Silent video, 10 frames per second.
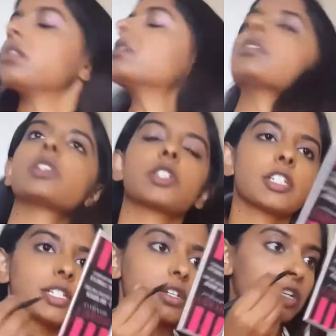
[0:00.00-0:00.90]
This is
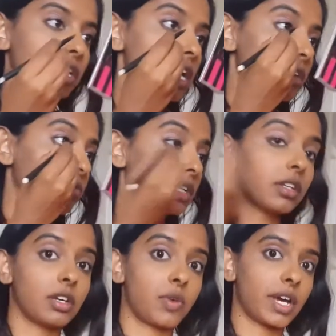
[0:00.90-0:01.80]
just a great,
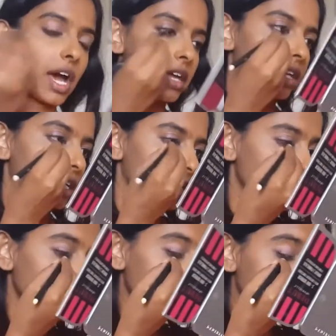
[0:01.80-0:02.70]
really quick eyeliner.